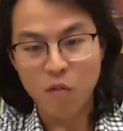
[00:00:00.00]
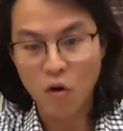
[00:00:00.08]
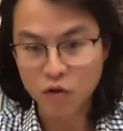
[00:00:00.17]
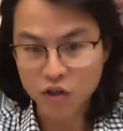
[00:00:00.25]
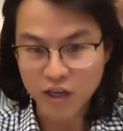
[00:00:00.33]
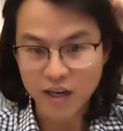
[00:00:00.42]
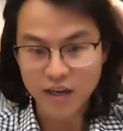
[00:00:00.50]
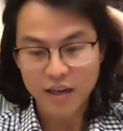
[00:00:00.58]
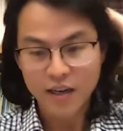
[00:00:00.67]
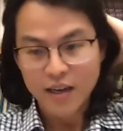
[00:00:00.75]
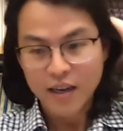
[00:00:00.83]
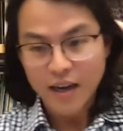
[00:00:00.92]
in motion.
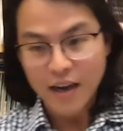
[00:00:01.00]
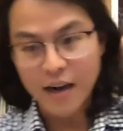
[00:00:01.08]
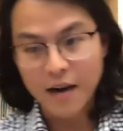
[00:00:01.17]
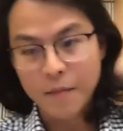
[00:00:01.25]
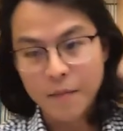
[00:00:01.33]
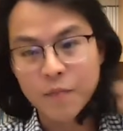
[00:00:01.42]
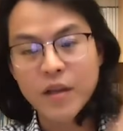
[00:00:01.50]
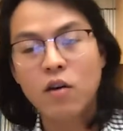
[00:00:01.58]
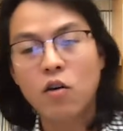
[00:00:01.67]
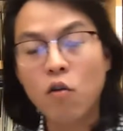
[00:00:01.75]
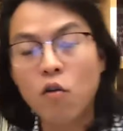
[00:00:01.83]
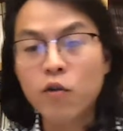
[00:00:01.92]
Um,
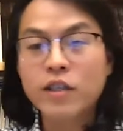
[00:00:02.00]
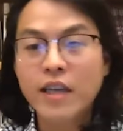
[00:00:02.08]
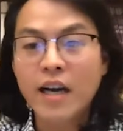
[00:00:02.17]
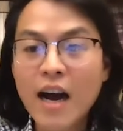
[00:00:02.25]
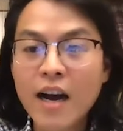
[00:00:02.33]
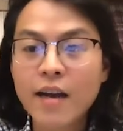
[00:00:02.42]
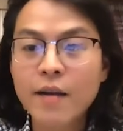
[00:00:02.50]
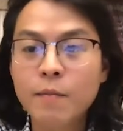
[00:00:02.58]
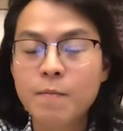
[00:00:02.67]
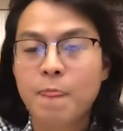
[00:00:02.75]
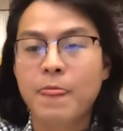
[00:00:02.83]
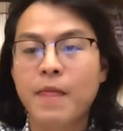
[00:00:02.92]
over
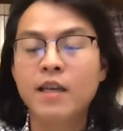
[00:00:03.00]
time,